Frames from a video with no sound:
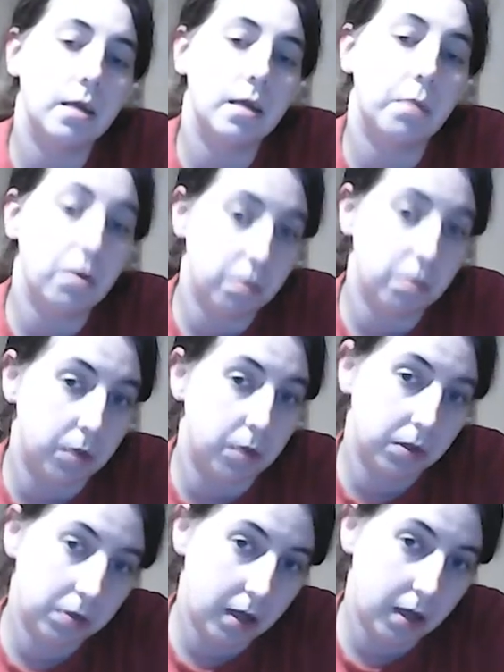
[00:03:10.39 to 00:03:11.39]

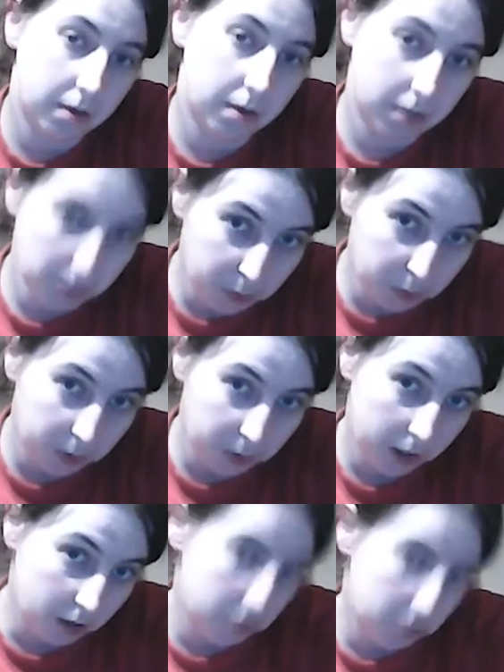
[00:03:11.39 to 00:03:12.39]
Pokemon that this morning
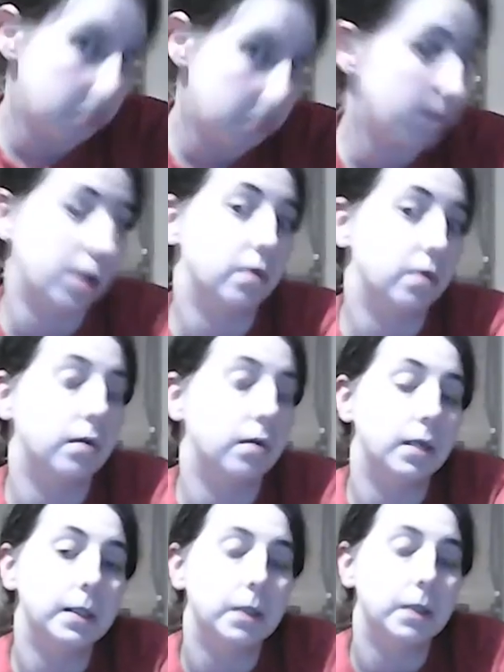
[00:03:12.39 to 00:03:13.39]
I couldn't
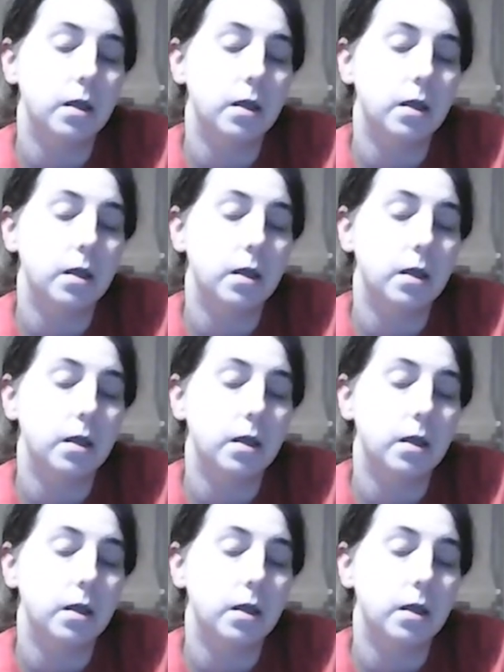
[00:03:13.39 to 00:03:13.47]
recognise,